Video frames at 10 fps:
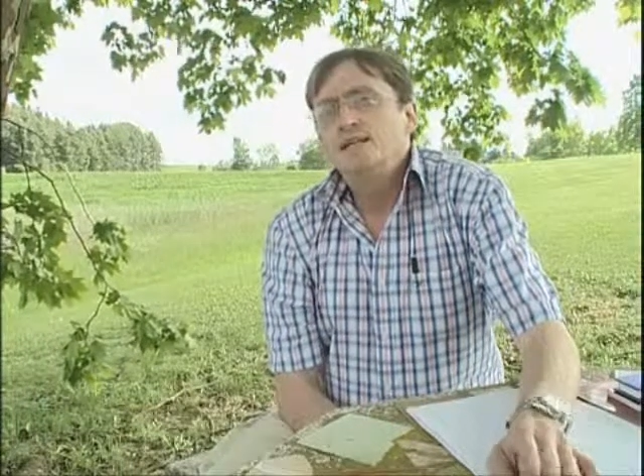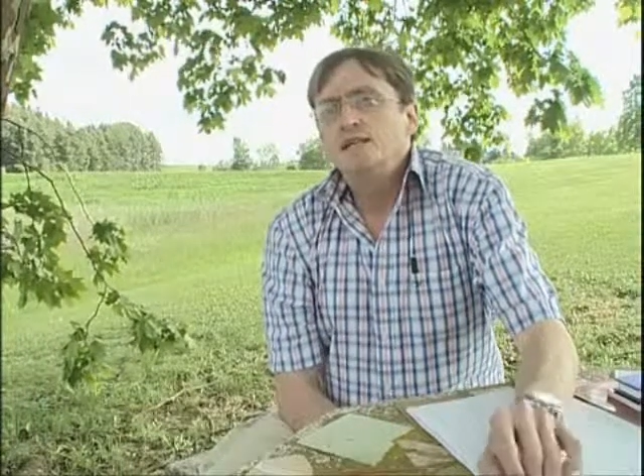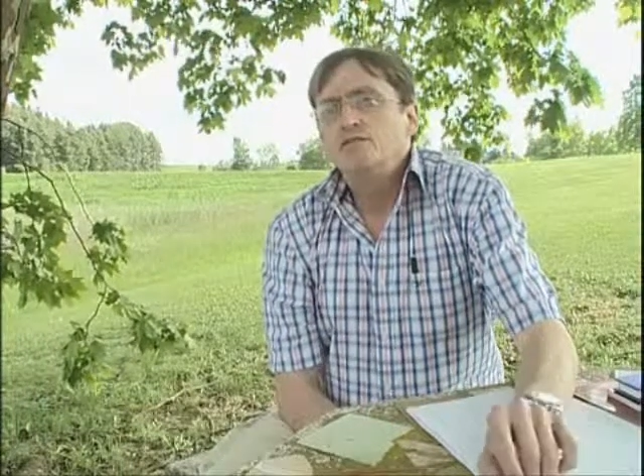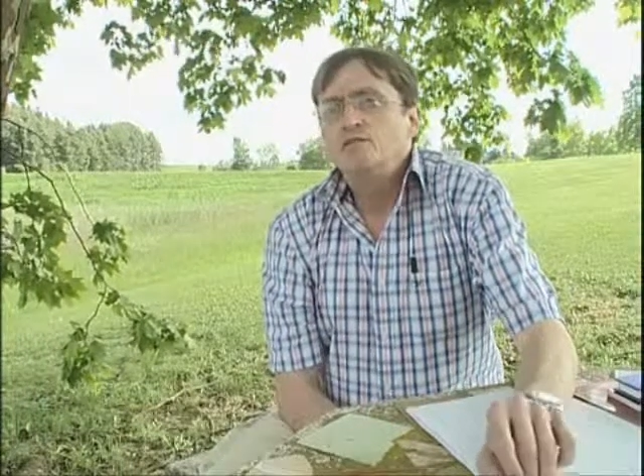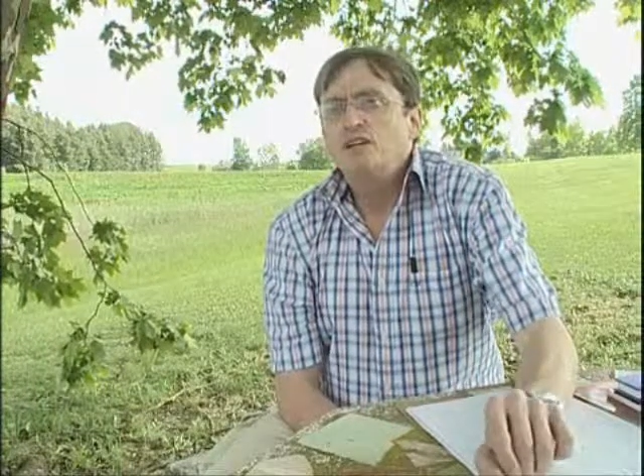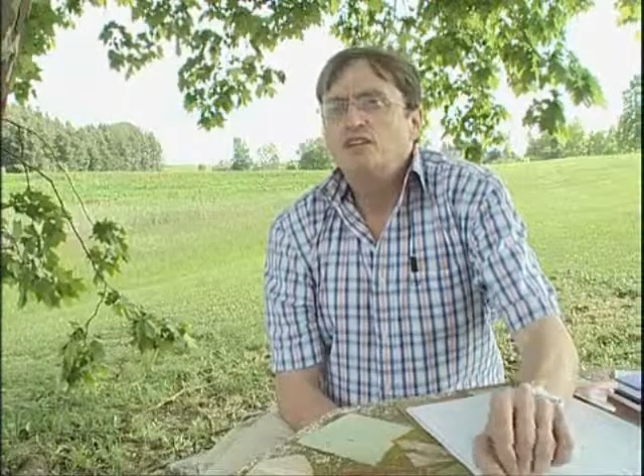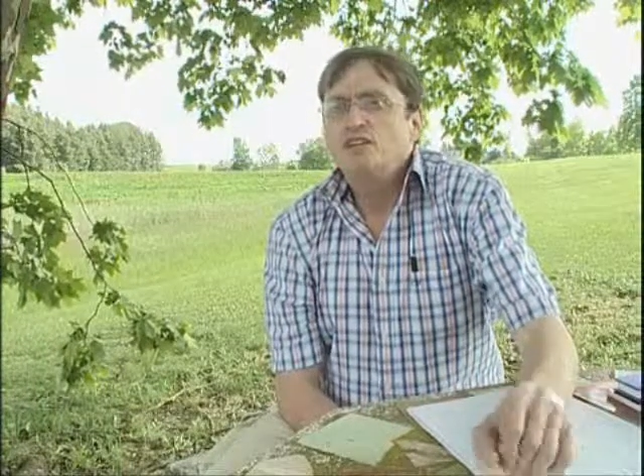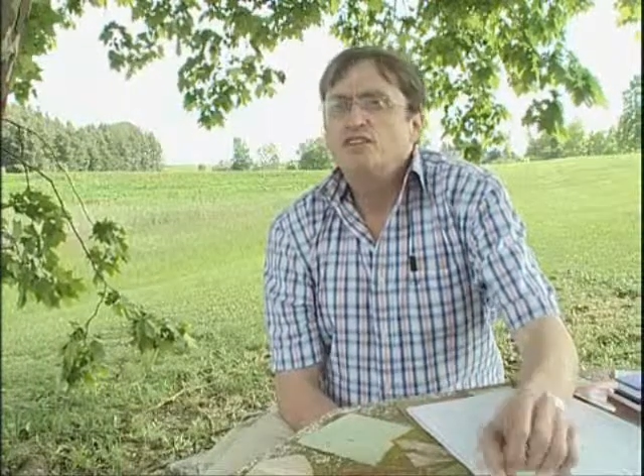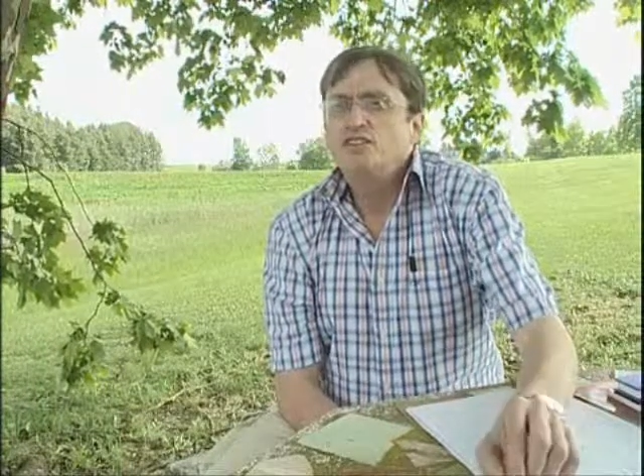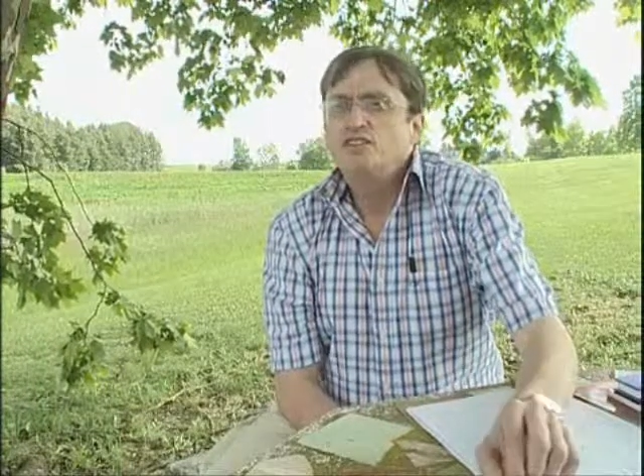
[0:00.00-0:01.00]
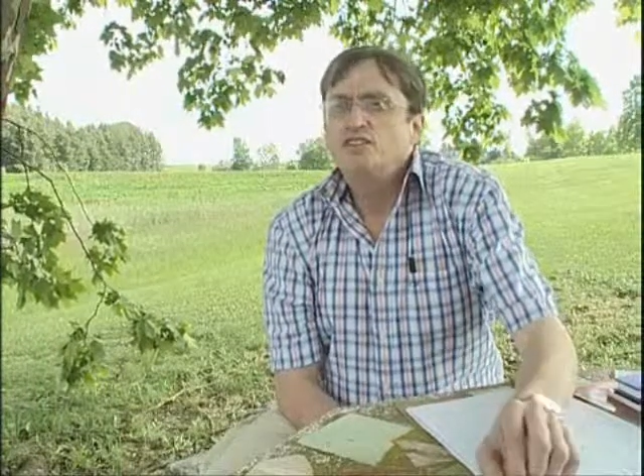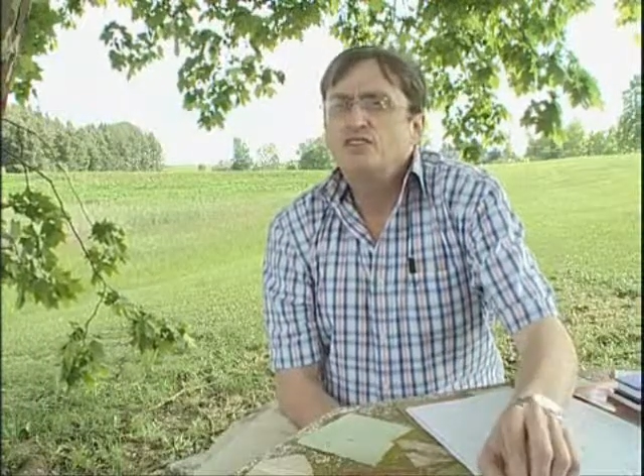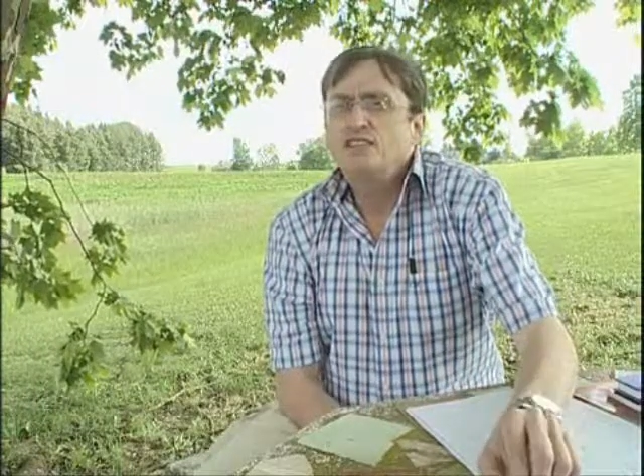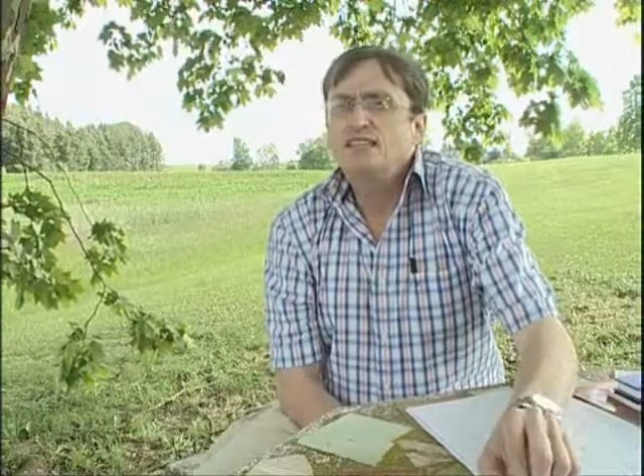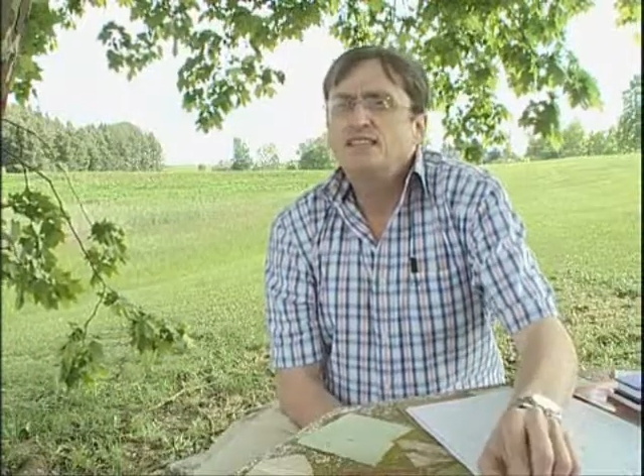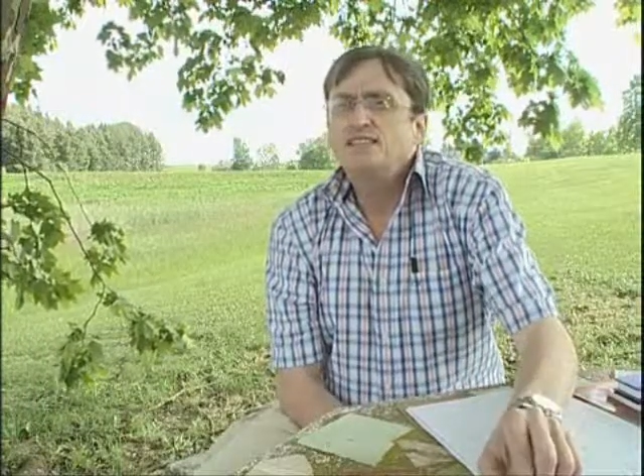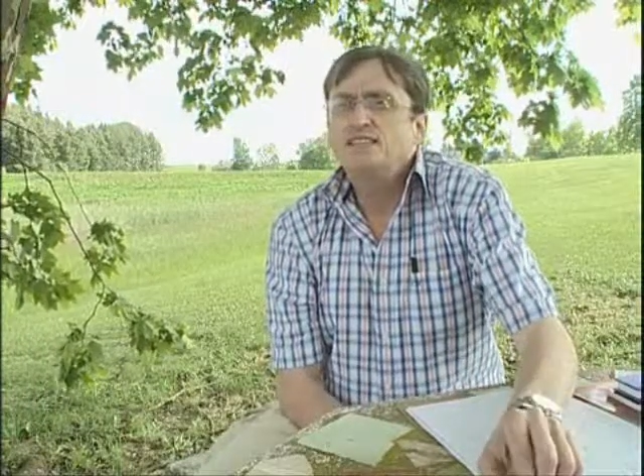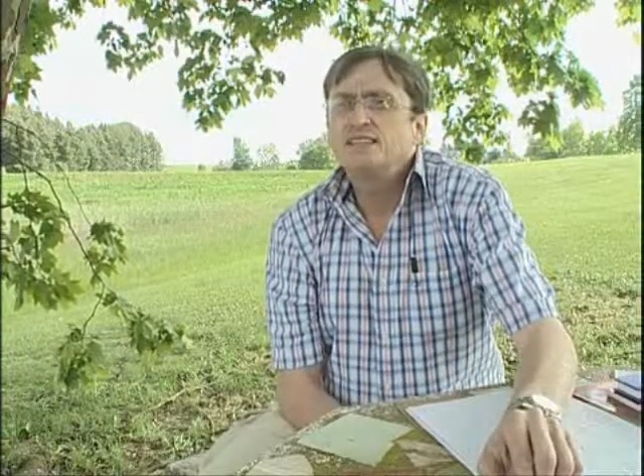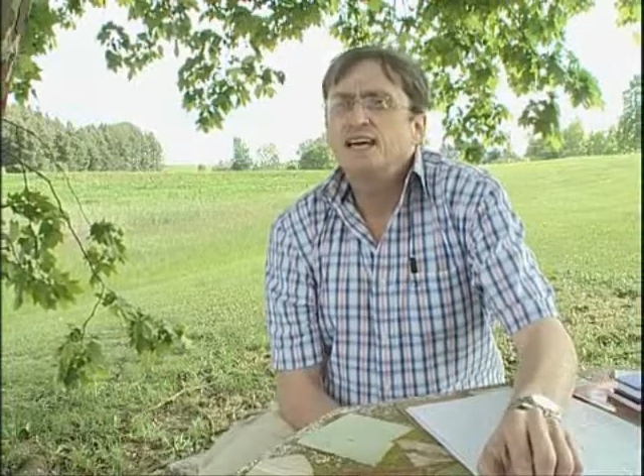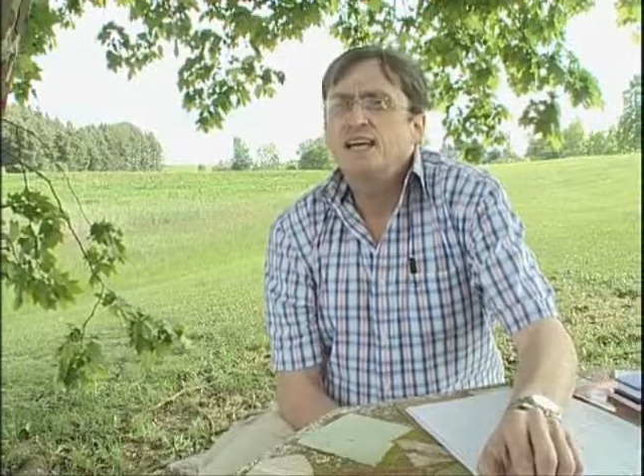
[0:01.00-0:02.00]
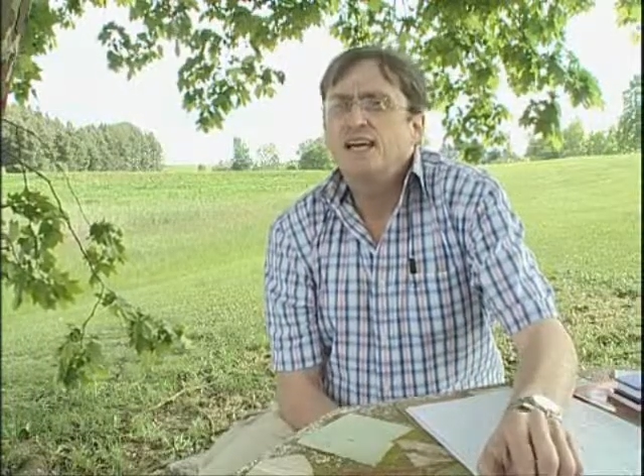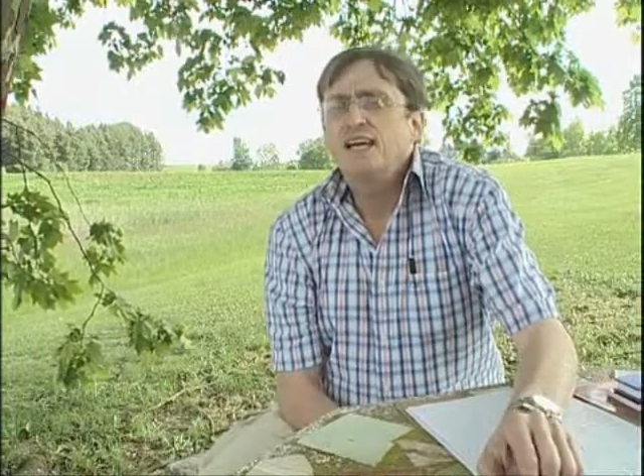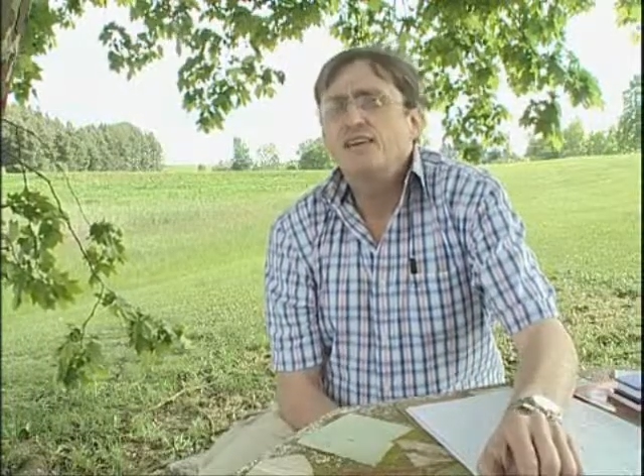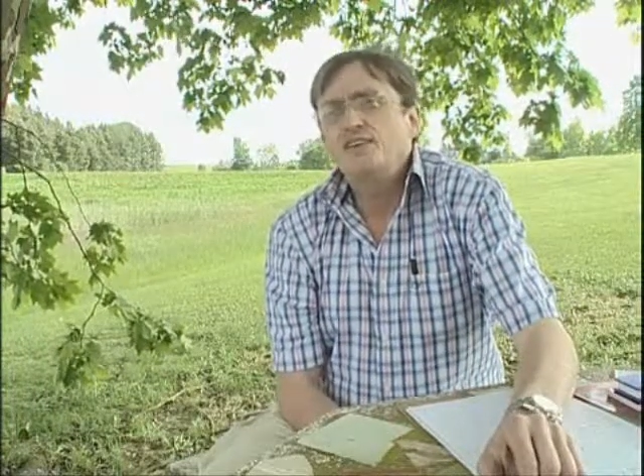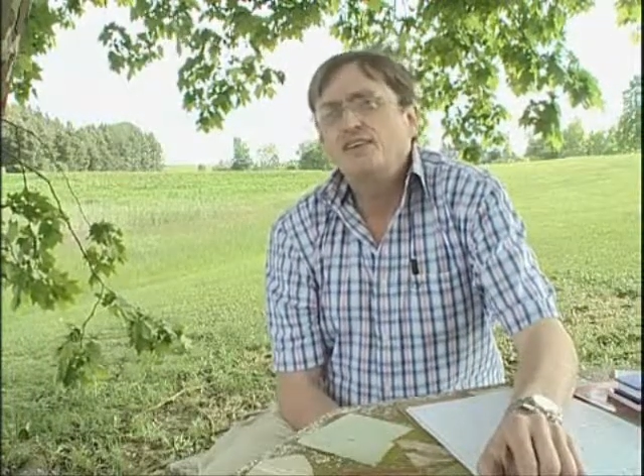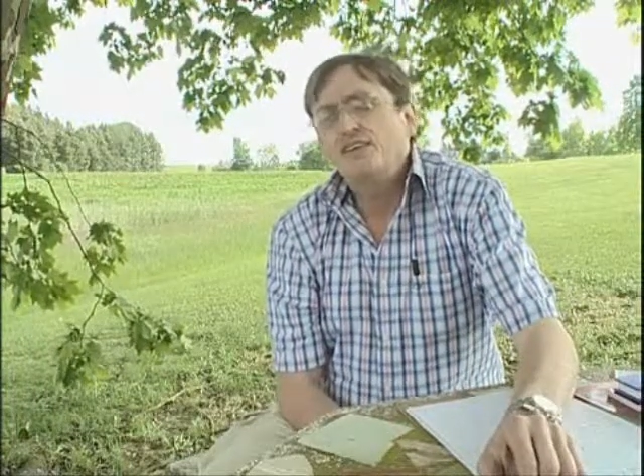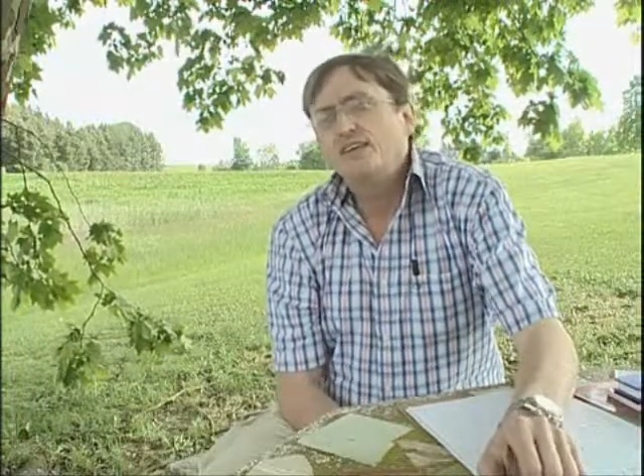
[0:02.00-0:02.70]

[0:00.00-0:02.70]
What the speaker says: If one goes into science and